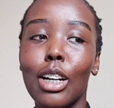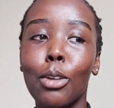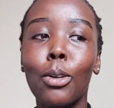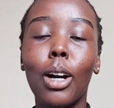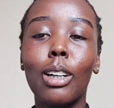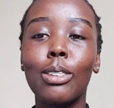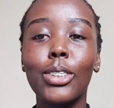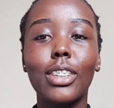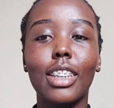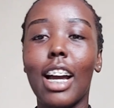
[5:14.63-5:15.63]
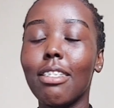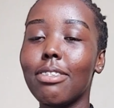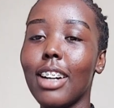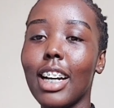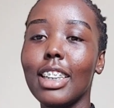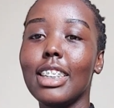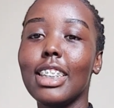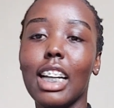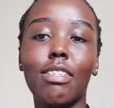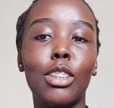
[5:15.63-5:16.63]
Go out, have fun,
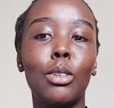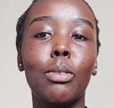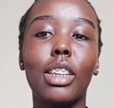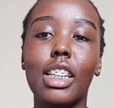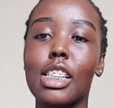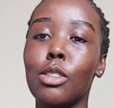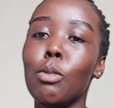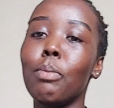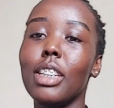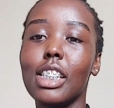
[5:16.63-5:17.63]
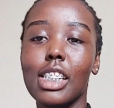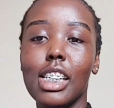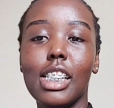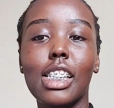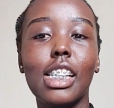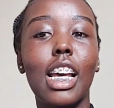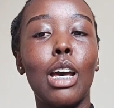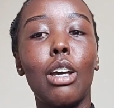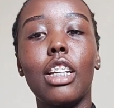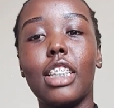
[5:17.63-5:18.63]
discover new things, new places,
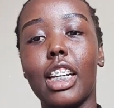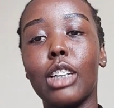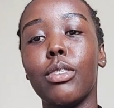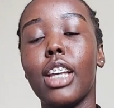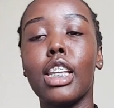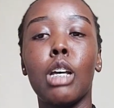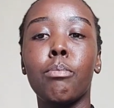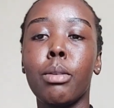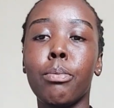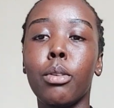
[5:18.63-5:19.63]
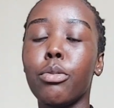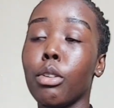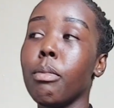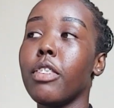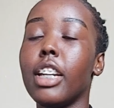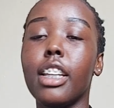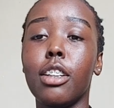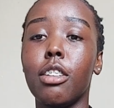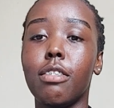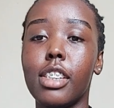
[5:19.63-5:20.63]
interact with other people from even other
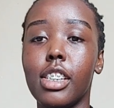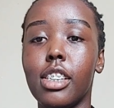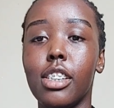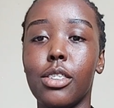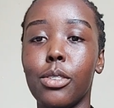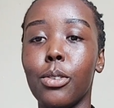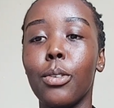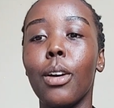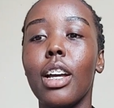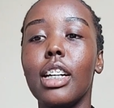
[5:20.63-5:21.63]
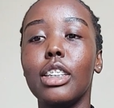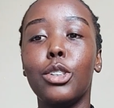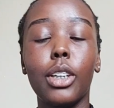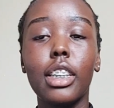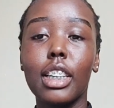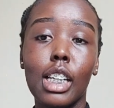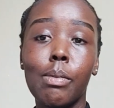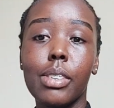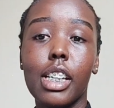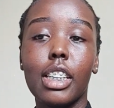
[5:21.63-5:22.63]
universities, join
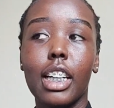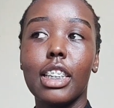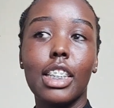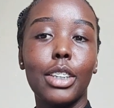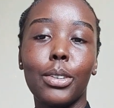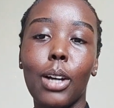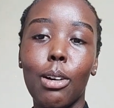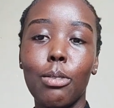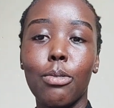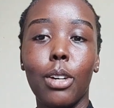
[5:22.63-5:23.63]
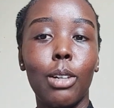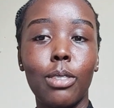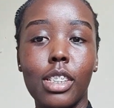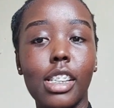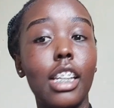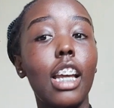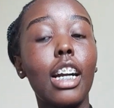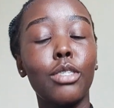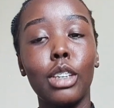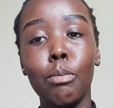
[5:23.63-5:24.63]
games that can take you out for outings, and they
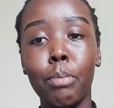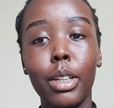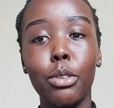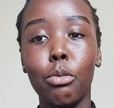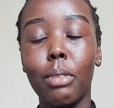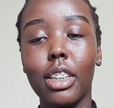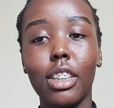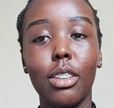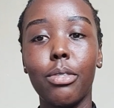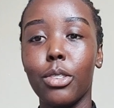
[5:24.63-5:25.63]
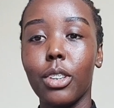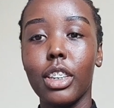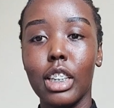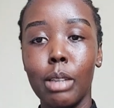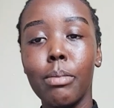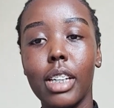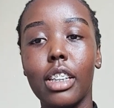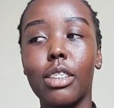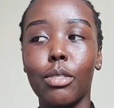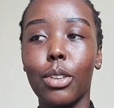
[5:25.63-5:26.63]
actually pay you by the way if you join games,
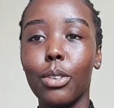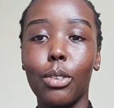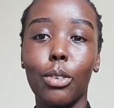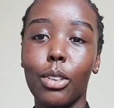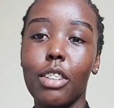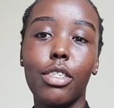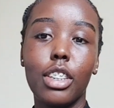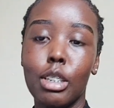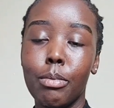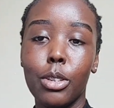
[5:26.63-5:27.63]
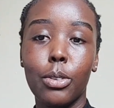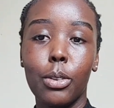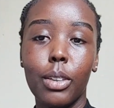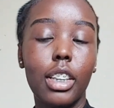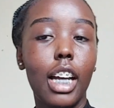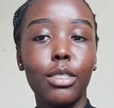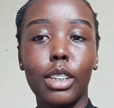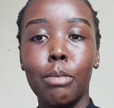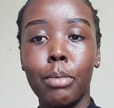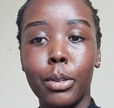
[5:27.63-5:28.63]
and if your team is doing well, they
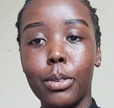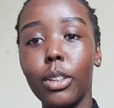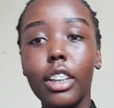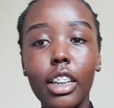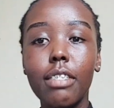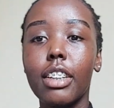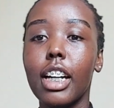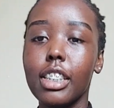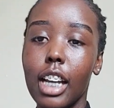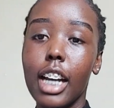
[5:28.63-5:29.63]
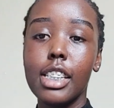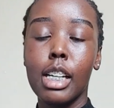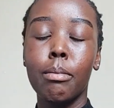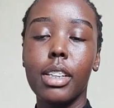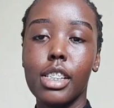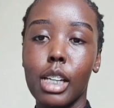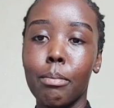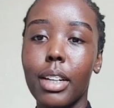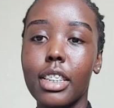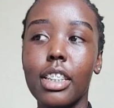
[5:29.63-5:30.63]
actually pay you, so you can even earn some extra
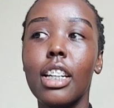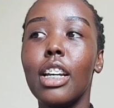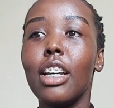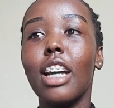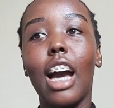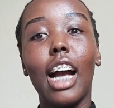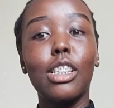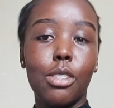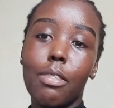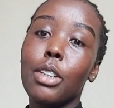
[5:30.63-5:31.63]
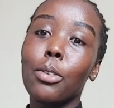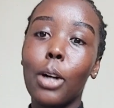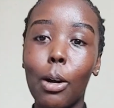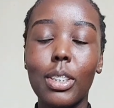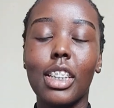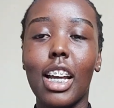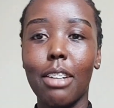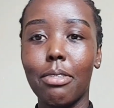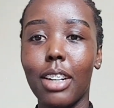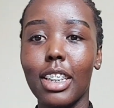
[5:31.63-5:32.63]
money as you even go out and
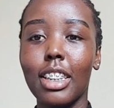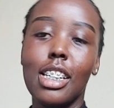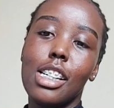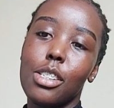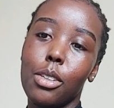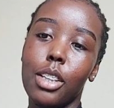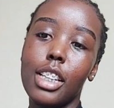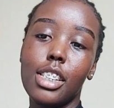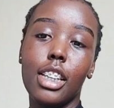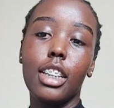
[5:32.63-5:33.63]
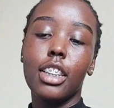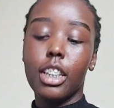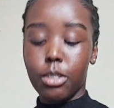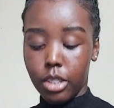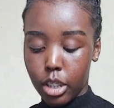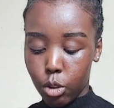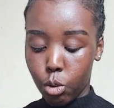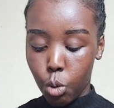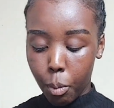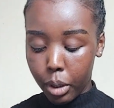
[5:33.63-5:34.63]
have fun. So that's the other thing that you needed to
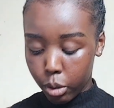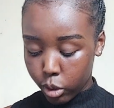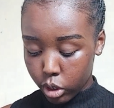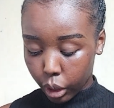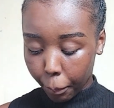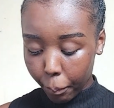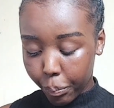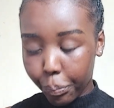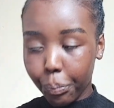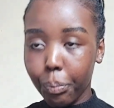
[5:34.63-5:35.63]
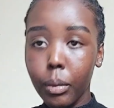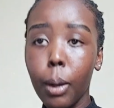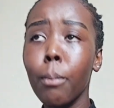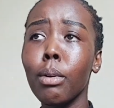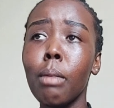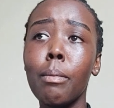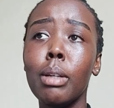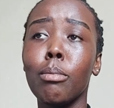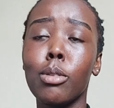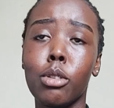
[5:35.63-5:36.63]
know, because probably
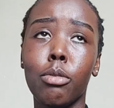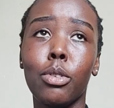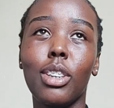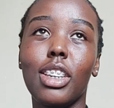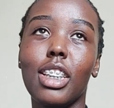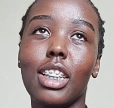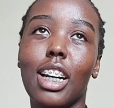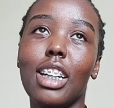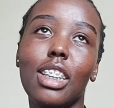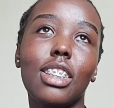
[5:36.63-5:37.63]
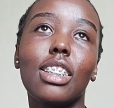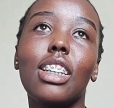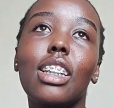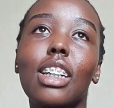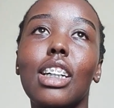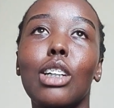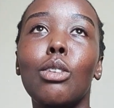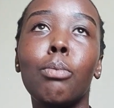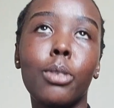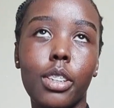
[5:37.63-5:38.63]
most of you think
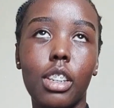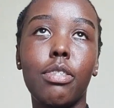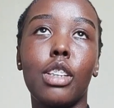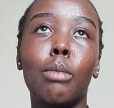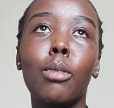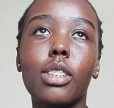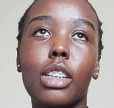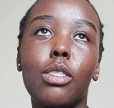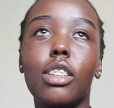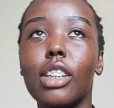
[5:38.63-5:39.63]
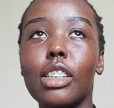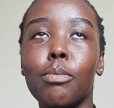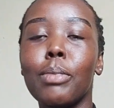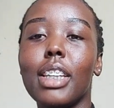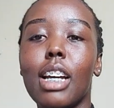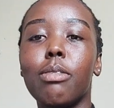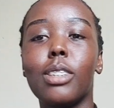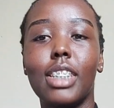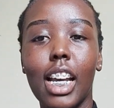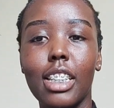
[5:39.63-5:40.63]
you put yourself in a box and you'll just be there for
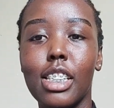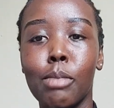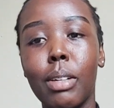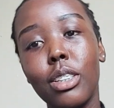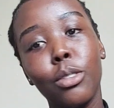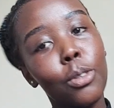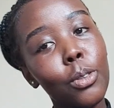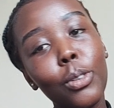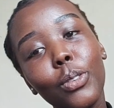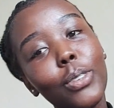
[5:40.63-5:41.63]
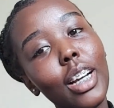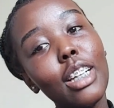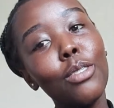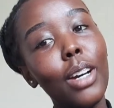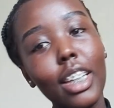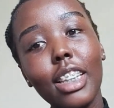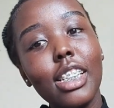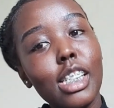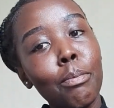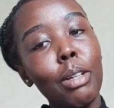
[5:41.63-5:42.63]
studies, but no, you can do other
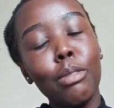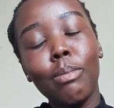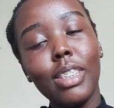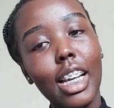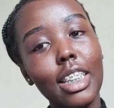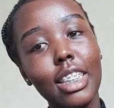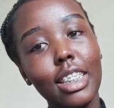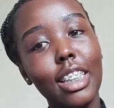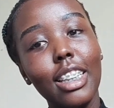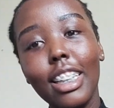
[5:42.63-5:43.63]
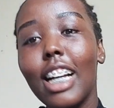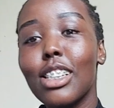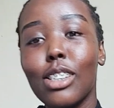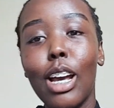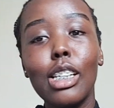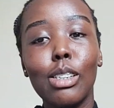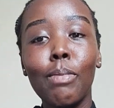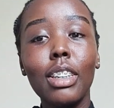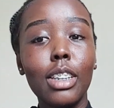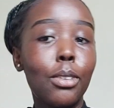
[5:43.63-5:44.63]
things apart from studying. as
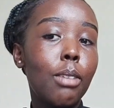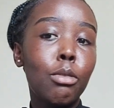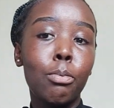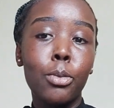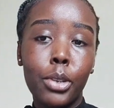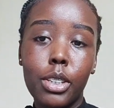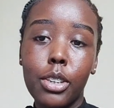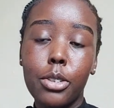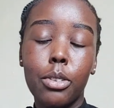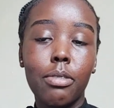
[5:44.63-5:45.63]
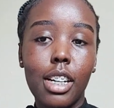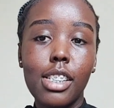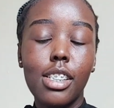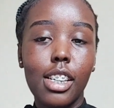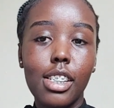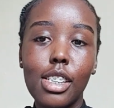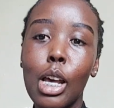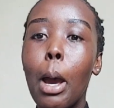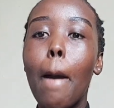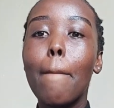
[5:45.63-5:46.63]
much as you have to put your education first, yes,
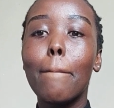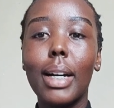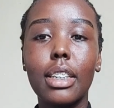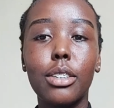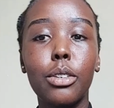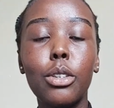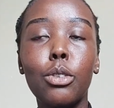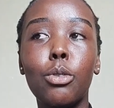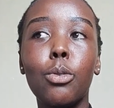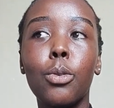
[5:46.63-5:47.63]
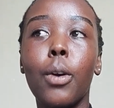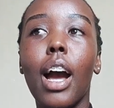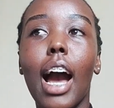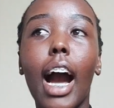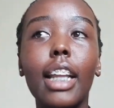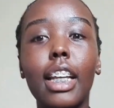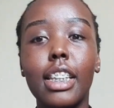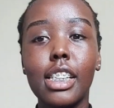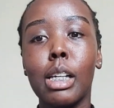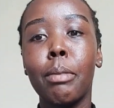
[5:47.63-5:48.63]
but you need to do other
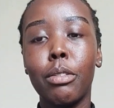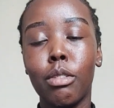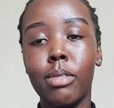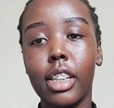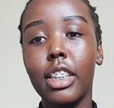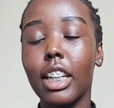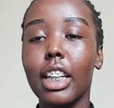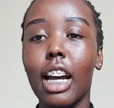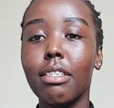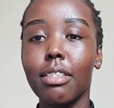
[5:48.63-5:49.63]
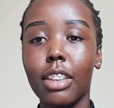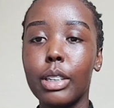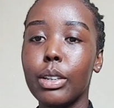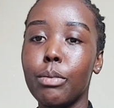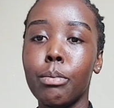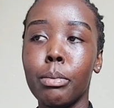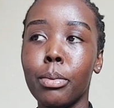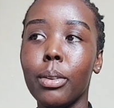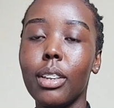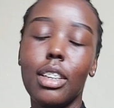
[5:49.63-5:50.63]
things apart from studying, like having fun with
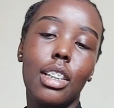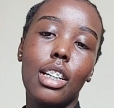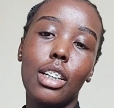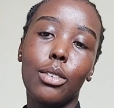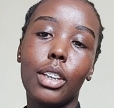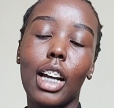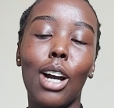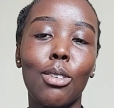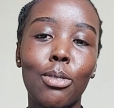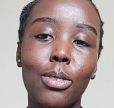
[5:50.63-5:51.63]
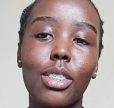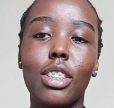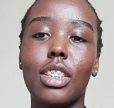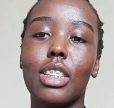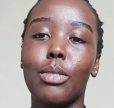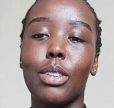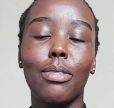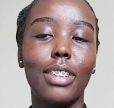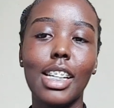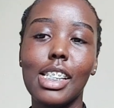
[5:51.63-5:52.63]
people, going out with your
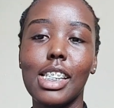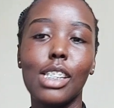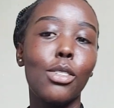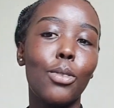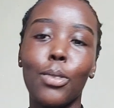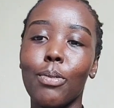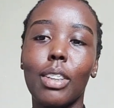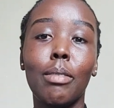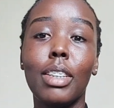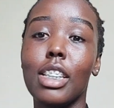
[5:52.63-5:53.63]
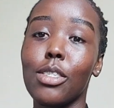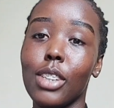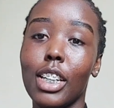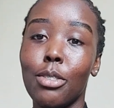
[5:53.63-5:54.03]
friends, there are many things you can